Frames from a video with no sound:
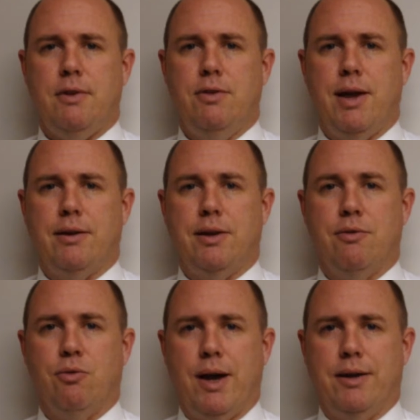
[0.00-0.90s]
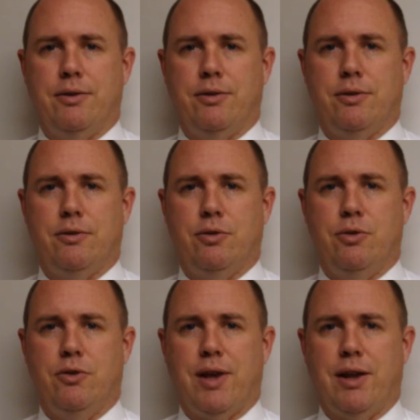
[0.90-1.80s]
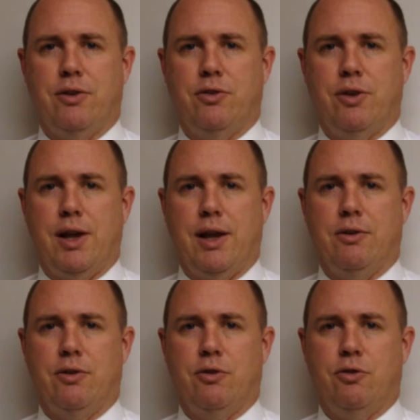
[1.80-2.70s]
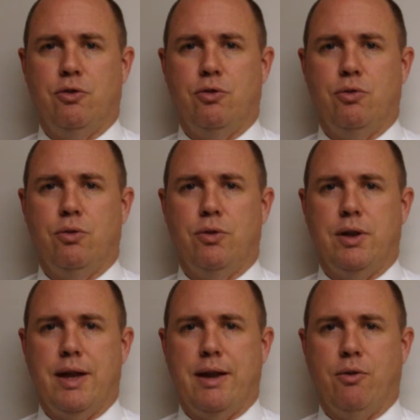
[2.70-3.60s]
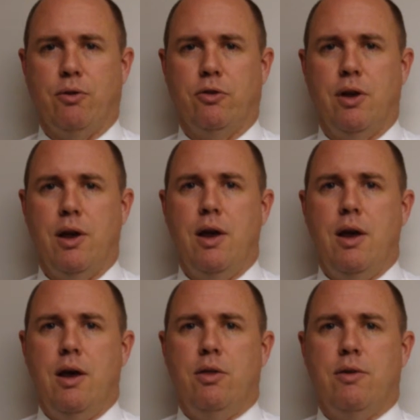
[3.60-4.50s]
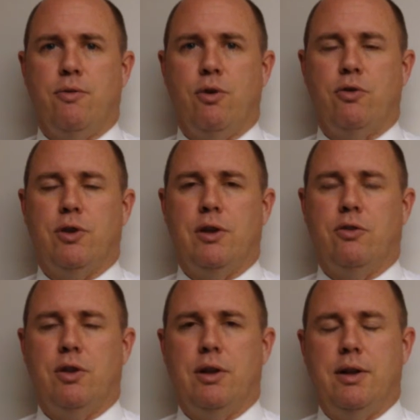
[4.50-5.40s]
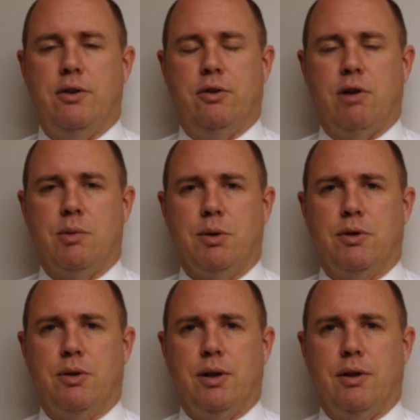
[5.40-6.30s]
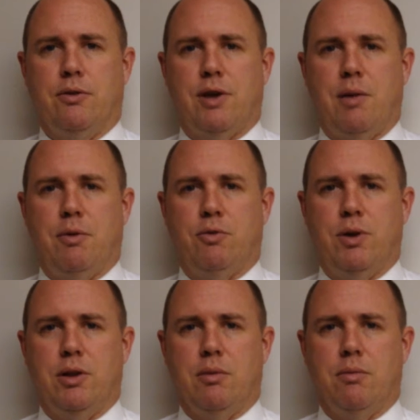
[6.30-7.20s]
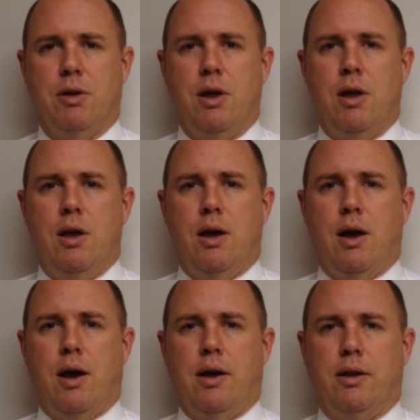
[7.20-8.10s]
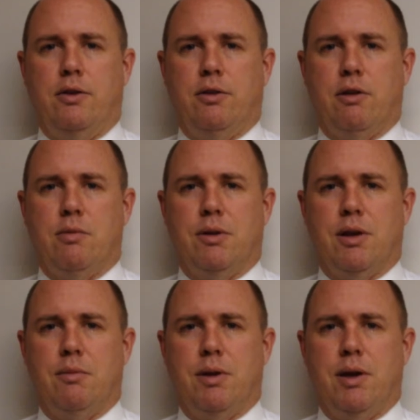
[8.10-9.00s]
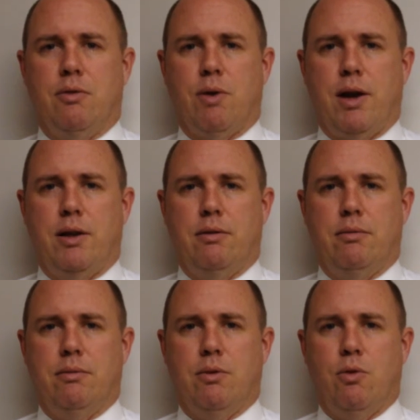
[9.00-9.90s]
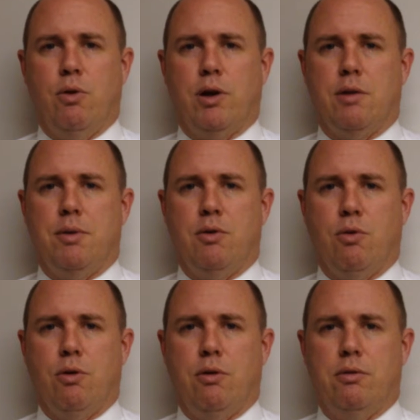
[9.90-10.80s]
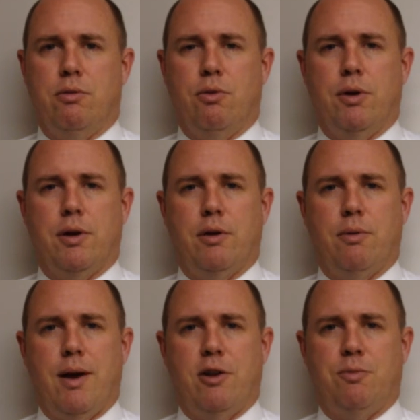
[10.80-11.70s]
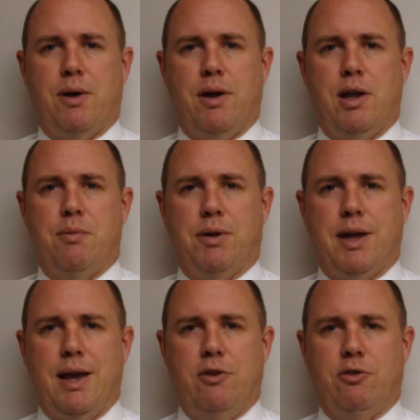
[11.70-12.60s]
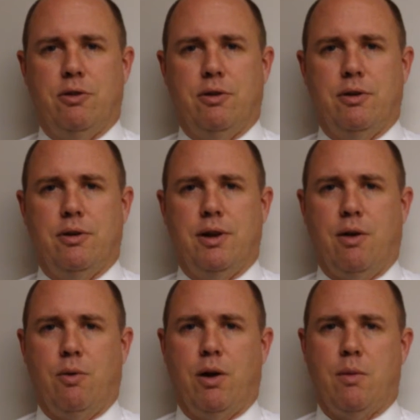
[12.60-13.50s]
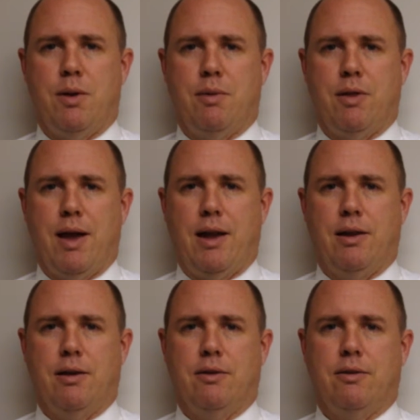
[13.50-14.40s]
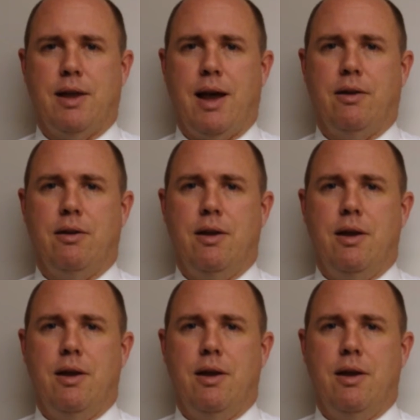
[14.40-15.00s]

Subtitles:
that give rights to the tenants and to the landlords. The first is the lease agreement that is signed between them. A lease agreement can be in writing, or it can be oral, or it can arise by implication. Now, what I mean by that is that